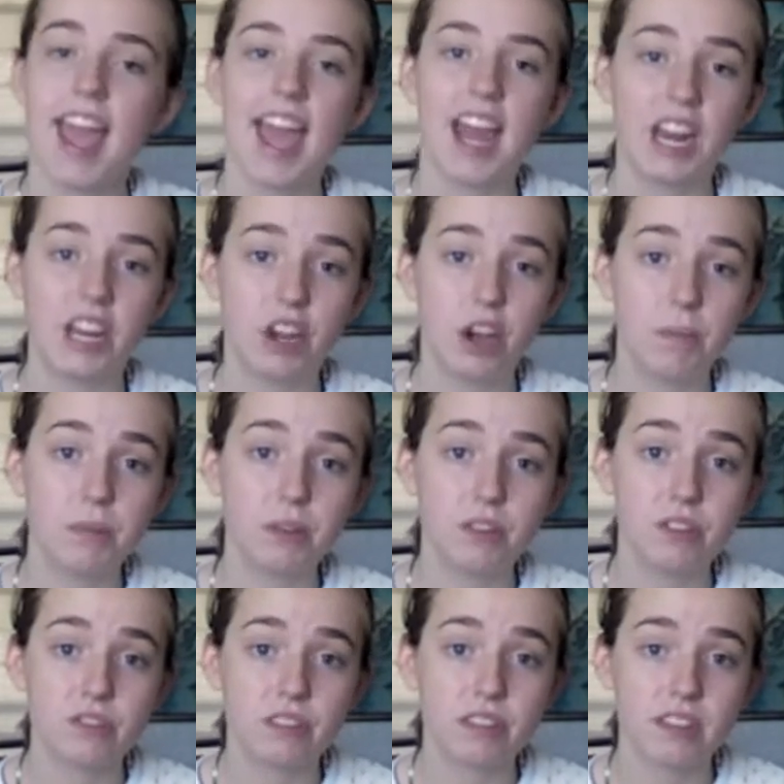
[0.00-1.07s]
And I hope you
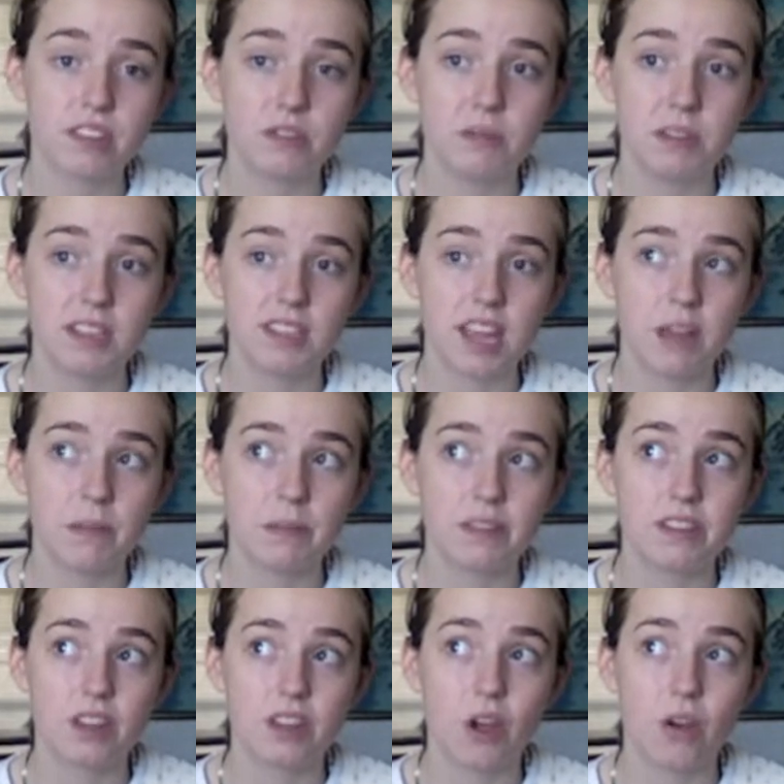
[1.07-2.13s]
enjoy this week's
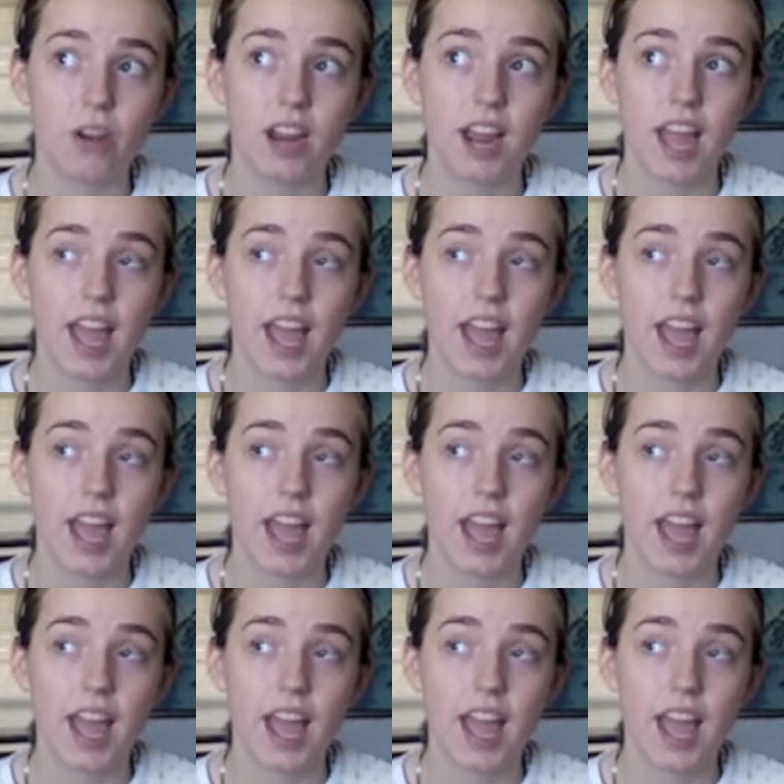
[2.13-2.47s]
episode.